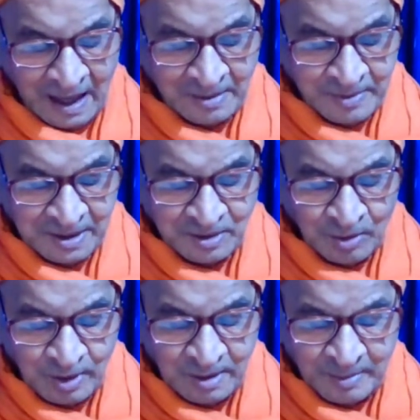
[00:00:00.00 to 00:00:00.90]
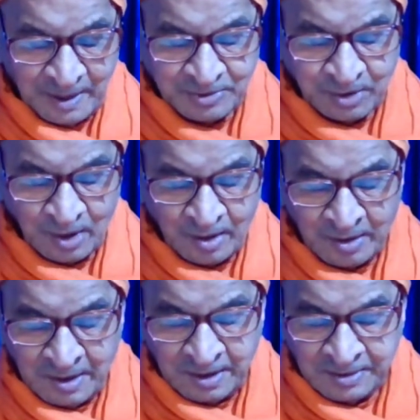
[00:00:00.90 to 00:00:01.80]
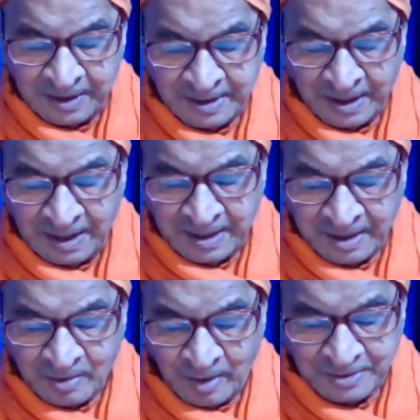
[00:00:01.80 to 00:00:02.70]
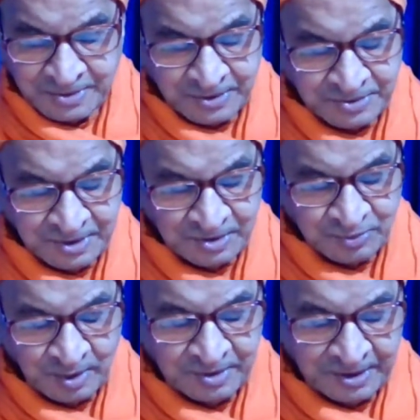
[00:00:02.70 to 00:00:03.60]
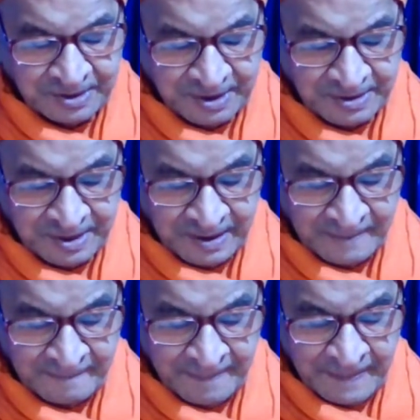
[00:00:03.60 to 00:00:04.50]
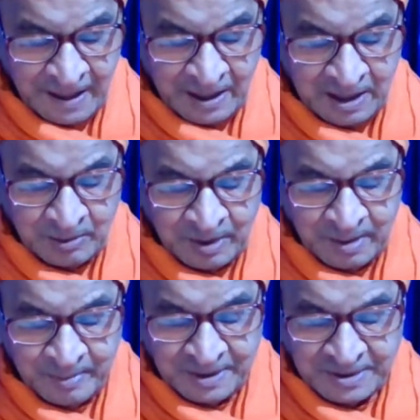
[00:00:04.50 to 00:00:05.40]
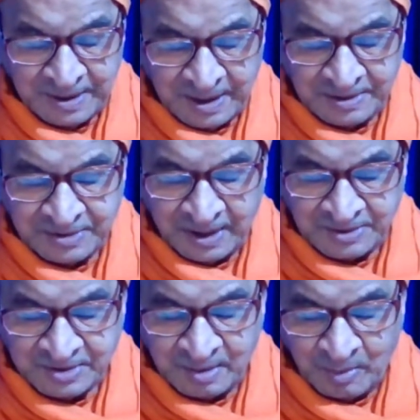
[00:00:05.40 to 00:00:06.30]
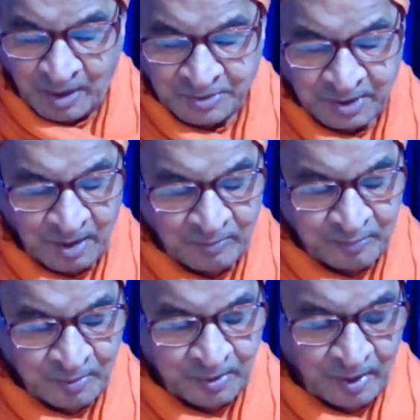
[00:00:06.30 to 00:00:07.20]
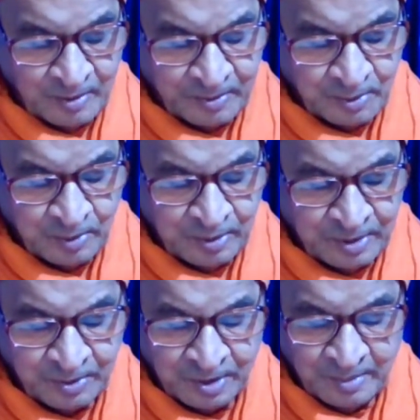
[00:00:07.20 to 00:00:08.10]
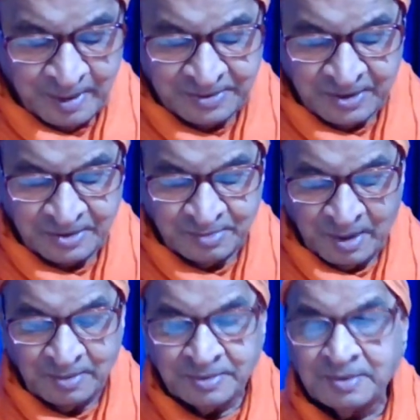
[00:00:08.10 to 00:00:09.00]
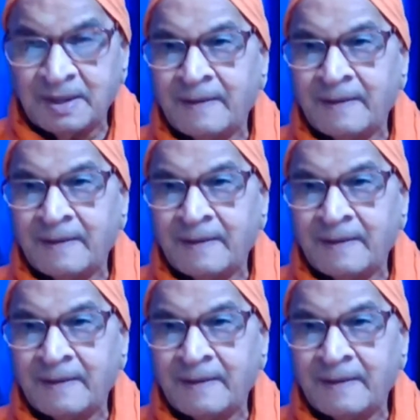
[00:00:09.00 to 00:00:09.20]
And when the holy man saw that a little consciousness was returning, he would immediately thrust a morsel of food or two into the master's mouth.